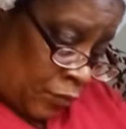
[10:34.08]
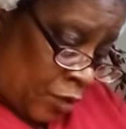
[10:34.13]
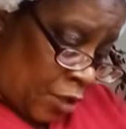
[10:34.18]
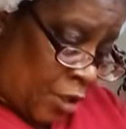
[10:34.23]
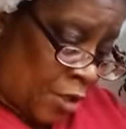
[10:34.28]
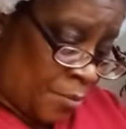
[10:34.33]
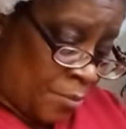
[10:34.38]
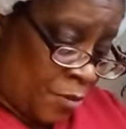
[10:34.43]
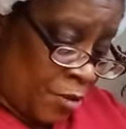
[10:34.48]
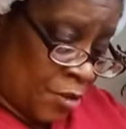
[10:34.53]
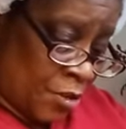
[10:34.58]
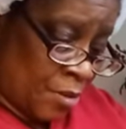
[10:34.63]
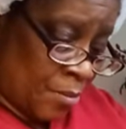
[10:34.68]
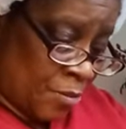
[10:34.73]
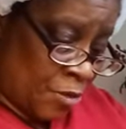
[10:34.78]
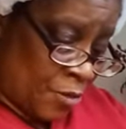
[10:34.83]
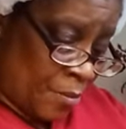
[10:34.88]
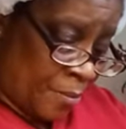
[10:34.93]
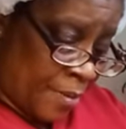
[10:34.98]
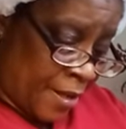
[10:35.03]
Keep you some
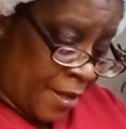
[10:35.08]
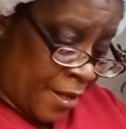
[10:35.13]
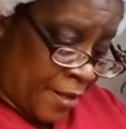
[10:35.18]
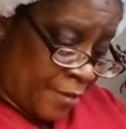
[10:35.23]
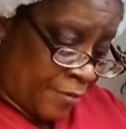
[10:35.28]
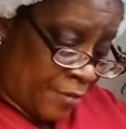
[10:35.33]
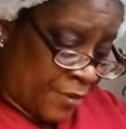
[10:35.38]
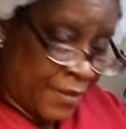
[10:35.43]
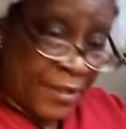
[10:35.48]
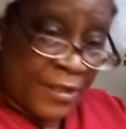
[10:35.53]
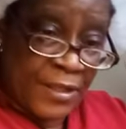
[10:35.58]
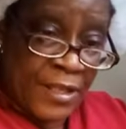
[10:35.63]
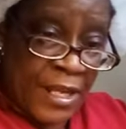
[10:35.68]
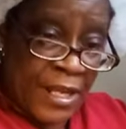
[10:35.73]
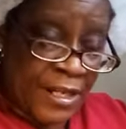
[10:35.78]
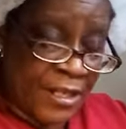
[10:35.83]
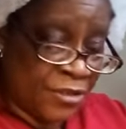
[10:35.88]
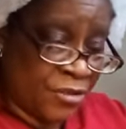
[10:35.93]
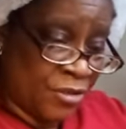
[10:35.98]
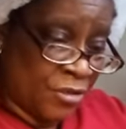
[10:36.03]
little batteries and
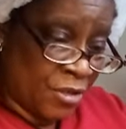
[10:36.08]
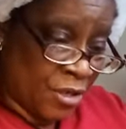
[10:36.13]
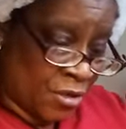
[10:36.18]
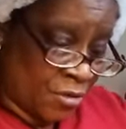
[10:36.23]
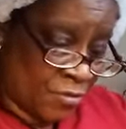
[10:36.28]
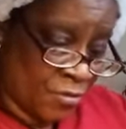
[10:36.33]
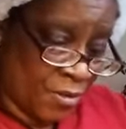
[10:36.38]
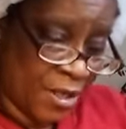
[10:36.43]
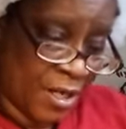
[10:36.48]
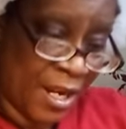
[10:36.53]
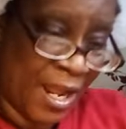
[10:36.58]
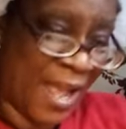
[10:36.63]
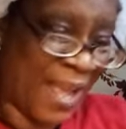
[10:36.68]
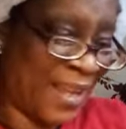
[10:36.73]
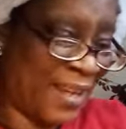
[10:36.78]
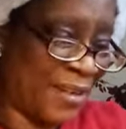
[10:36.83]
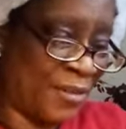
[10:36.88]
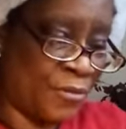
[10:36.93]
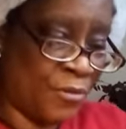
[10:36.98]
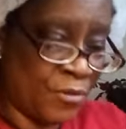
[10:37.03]
things, you know. And
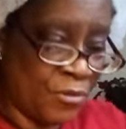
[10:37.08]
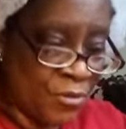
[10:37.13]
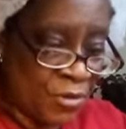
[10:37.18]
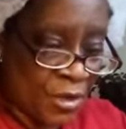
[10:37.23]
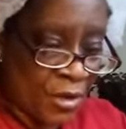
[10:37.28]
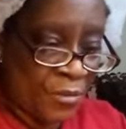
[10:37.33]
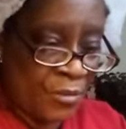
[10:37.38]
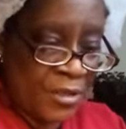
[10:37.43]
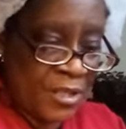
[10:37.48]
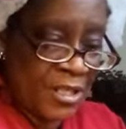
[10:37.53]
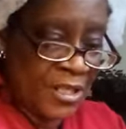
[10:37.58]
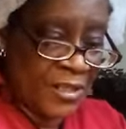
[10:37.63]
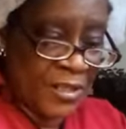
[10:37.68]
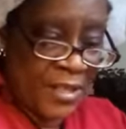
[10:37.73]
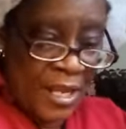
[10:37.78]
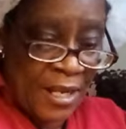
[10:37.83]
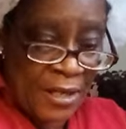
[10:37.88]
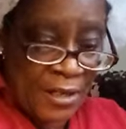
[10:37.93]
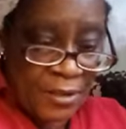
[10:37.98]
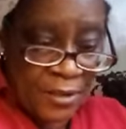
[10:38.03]
I, you know, we
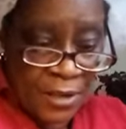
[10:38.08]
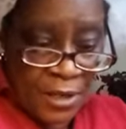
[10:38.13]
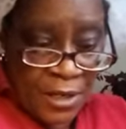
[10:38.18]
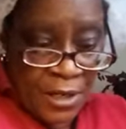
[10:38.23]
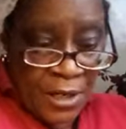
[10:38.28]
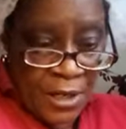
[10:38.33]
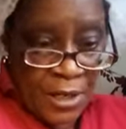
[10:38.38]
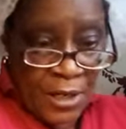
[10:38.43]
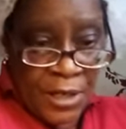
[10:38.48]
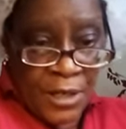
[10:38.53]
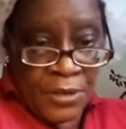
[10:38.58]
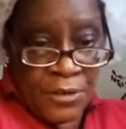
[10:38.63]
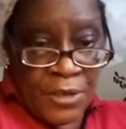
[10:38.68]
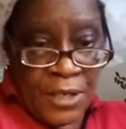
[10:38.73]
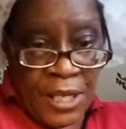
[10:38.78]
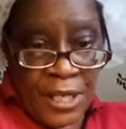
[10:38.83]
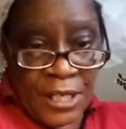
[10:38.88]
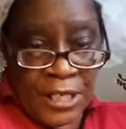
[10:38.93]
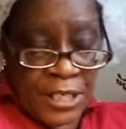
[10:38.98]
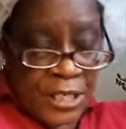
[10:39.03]
just gotta,
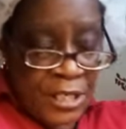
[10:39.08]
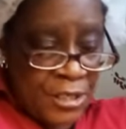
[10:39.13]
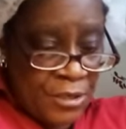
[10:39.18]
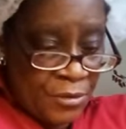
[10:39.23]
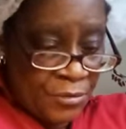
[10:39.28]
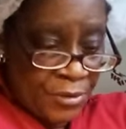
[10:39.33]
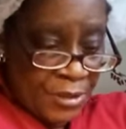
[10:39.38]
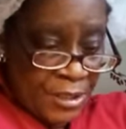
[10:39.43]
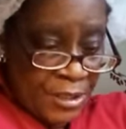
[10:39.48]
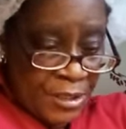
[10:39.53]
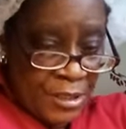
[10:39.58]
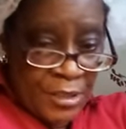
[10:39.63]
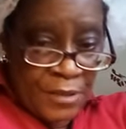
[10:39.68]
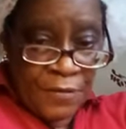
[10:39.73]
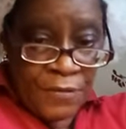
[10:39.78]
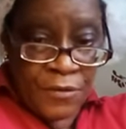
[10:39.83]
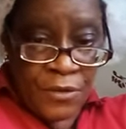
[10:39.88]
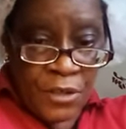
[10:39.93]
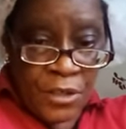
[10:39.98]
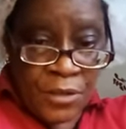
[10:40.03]
you gotta deal with
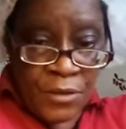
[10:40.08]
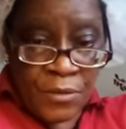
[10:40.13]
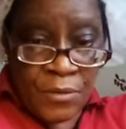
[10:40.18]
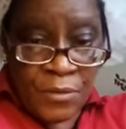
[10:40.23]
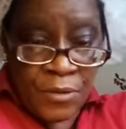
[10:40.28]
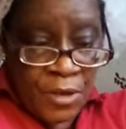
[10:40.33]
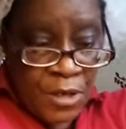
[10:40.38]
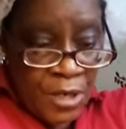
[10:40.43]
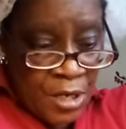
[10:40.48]
stuff, you know.